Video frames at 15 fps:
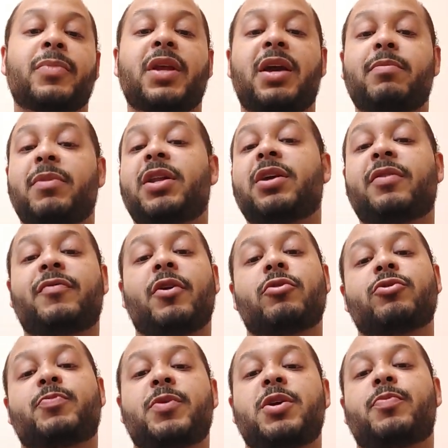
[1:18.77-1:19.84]
and many of
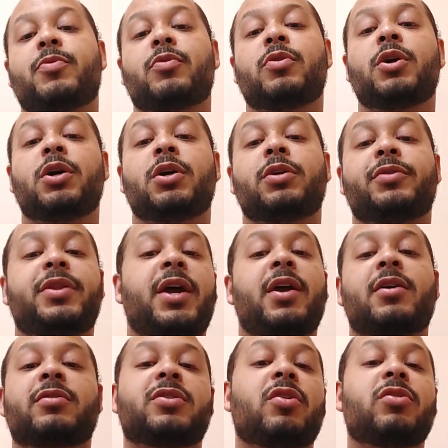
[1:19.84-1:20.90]
those people
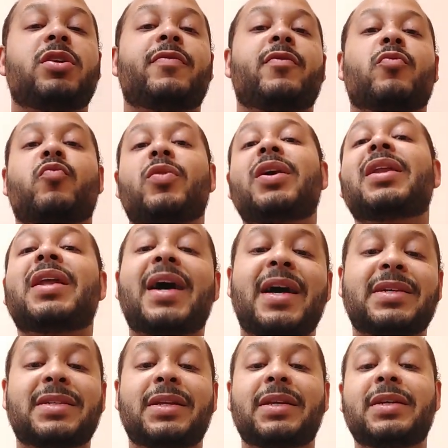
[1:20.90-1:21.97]
there don't even
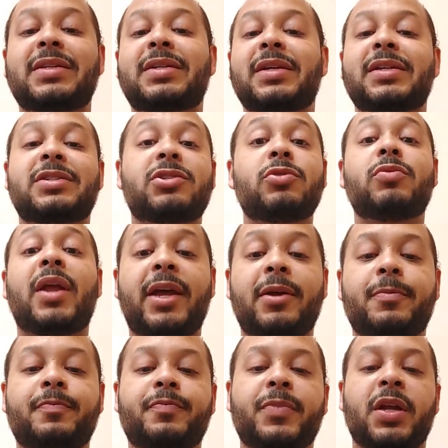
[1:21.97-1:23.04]
realize it until it's too late.